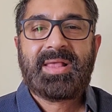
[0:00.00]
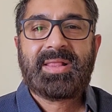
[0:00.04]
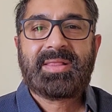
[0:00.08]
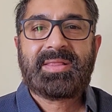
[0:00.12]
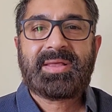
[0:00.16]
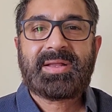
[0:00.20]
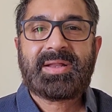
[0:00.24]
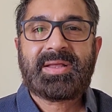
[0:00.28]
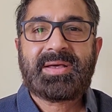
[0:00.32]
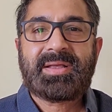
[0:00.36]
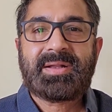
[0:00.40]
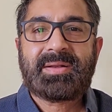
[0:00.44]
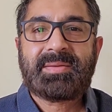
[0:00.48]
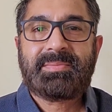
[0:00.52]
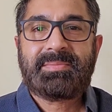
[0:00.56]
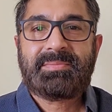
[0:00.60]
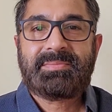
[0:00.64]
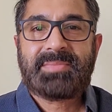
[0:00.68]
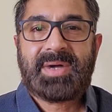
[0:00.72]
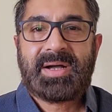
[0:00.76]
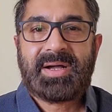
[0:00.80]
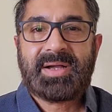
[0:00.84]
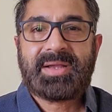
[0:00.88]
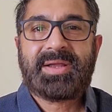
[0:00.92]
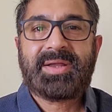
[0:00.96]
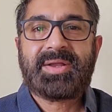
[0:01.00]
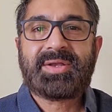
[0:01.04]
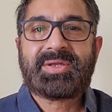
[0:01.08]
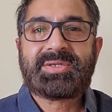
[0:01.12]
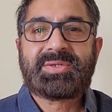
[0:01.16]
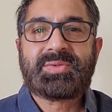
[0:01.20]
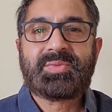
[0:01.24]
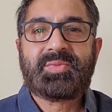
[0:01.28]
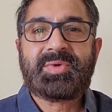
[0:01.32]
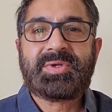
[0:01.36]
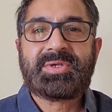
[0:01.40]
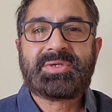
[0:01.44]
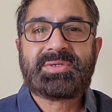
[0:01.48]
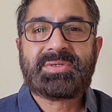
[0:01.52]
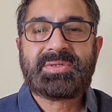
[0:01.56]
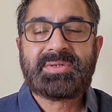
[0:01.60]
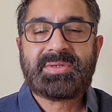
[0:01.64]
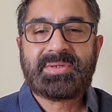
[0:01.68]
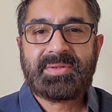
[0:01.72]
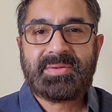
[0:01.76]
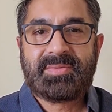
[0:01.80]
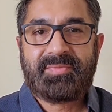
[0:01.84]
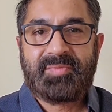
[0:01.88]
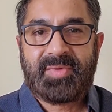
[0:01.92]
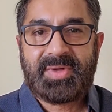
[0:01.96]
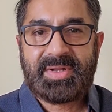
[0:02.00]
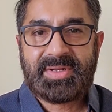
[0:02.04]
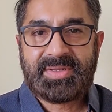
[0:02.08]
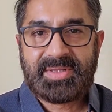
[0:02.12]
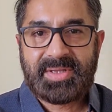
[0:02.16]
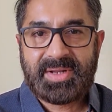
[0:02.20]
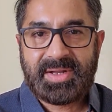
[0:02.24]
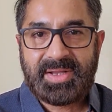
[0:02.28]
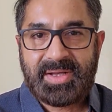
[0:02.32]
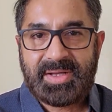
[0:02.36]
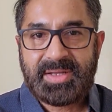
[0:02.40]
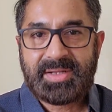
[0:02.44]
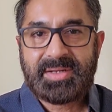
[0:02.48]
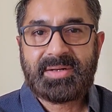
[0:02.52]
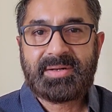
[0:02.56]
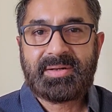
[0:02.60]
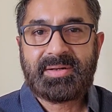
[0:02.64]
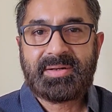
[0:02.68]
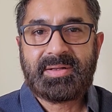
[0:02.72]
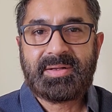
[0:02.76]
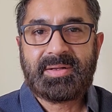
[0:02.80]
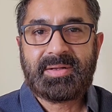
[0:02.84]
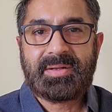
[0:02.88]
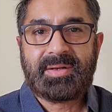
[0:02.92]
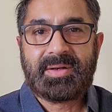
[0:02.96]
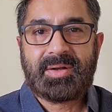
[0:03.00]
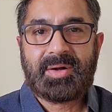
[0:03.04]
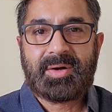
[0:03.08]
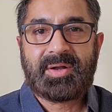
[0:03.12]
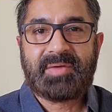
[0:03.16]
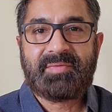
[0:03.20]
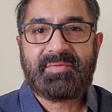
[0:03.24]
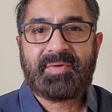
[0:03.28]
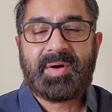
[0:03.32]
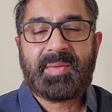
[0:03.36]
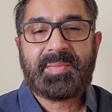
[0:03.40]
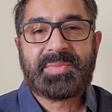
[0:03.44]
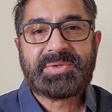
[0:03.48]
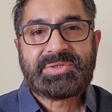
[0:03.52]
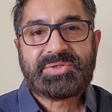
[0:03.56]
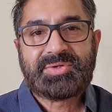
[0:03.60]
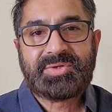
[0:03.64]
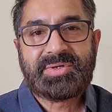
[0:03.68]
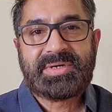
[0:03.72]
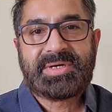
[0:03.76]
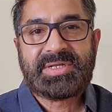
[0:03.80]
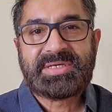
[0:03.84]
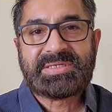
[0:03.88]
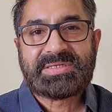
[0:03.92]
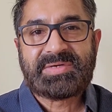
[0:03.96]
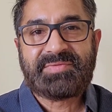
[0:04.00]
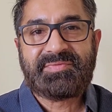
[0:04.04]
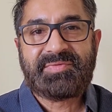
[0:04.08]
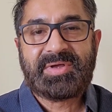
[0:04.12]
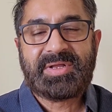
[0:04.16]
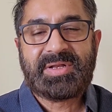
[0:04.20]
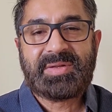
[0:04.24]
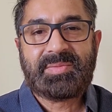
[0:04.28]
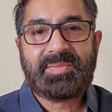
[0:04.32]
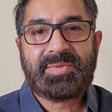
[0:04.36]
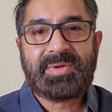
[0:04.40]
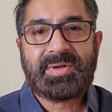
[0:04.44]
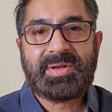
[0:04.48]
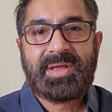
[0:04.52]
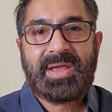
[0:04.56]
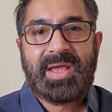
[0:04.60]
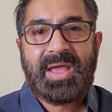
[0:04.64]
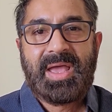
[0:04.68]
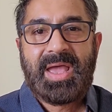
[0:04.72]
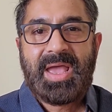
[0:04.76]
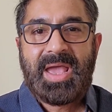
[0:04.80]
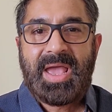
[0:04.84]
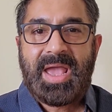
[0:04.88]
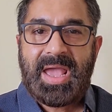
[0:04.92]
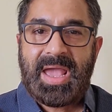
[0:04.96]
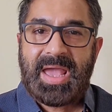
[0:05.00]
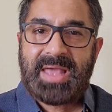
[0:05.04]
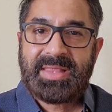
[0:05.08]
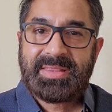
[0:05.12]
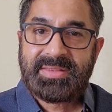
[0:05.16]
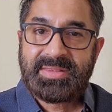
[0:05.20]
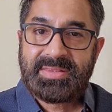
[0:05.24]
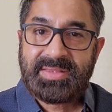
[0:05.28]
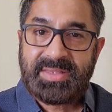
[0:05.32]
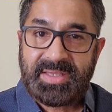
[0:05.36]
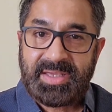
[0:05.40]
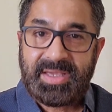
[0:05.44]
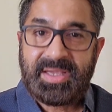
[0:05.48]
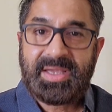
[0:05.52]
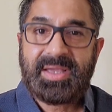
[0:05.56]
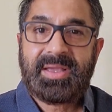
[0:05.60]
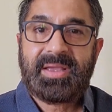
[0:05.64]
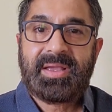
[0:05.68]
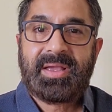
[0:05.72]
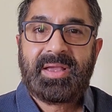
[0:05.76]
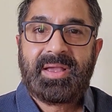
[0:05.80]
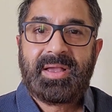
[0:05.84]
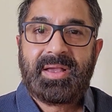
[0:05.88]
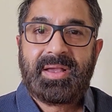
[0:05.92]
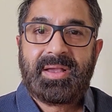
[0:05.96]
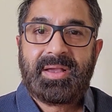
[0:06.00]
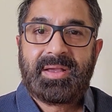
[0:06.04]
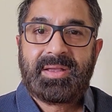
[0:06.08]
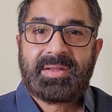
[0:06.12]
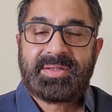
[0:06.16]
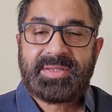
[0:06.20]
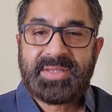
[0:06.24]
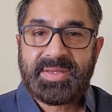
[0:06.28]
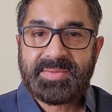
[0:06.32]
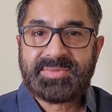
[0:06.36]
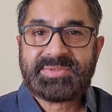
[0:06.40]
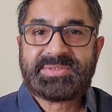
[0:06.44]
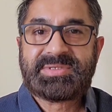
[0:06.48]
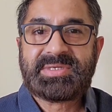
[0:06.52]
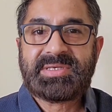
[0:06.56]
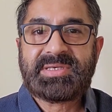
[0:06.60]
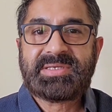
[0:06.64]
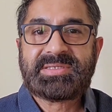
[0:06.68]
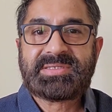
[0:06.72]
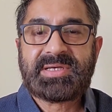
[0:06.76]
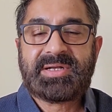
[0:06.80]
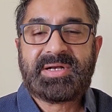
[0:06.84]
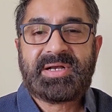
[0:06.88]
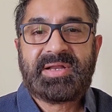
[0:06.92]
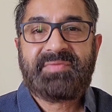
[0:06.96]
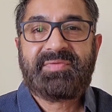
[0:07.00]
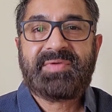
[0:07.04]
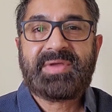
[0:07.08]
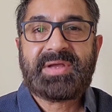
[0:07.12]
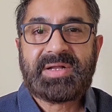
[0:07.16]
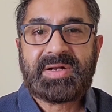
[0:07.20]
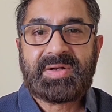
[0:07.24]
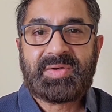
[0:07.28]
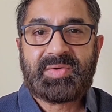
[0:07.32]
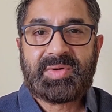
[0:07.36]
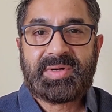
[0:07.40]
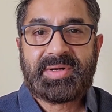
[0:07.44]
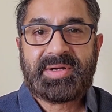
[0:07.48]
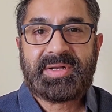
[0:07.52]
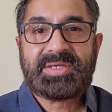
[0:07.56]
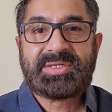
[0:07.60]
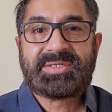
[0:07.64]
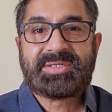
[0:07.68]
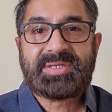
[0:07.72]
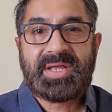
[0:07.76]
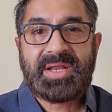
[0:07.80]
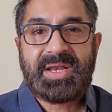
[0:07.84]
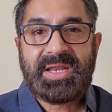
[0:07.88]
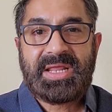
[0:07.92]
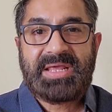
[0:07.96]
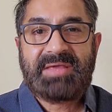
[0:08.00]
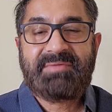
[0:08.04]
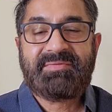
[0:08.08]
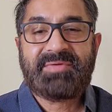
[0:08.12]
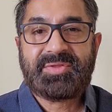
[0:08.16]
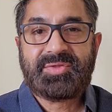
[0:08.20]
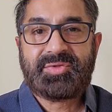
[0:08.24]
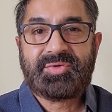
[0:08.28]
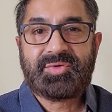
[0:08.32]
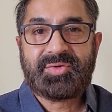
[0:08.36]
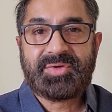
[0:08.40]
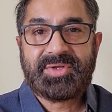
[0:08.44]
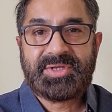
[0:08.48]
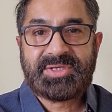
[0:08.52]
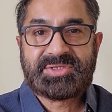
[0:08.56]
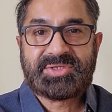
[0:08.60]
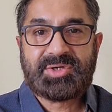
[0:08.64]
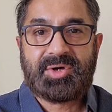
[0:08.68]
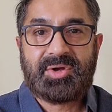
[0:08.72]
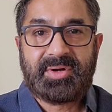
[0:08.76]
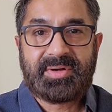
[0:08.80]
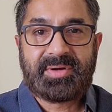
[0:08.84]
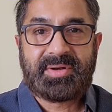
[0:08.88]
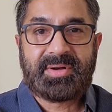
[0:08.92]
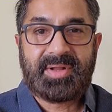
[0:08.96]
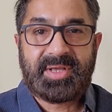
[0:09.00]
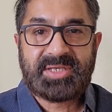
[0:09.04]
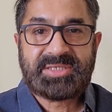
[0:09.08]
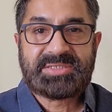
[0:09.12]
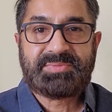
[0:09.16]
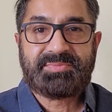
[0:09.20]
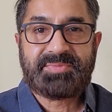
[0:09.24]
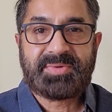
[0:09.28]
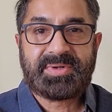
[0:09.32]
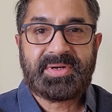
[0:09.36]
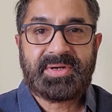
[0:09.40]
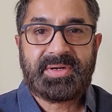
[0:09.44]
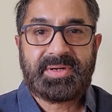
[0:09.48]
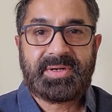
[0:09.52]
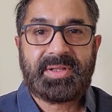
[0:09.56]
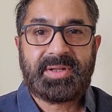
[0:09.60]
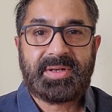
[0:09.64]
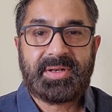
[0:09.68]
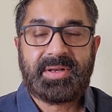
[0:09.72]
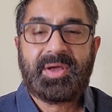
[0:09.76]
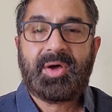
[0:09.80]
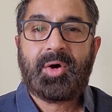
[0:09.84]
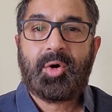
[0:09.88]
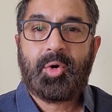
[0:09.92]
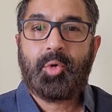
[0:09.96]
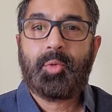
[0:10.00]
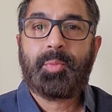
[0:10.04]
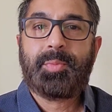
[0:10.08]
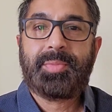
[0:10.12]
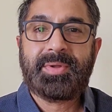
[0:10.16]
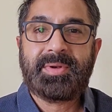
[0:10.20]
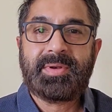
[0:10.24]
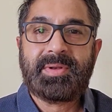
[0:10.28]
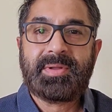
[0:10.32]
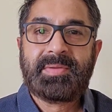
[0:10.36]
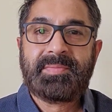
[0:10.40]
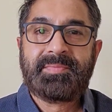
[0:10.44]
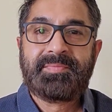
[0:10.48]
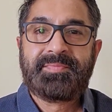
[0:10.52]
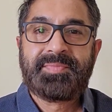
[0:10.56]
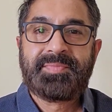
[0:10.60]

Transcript: There are markets where there are a lot of opportunities available, and they themselves are difficult to understand even though it's all transparent and open.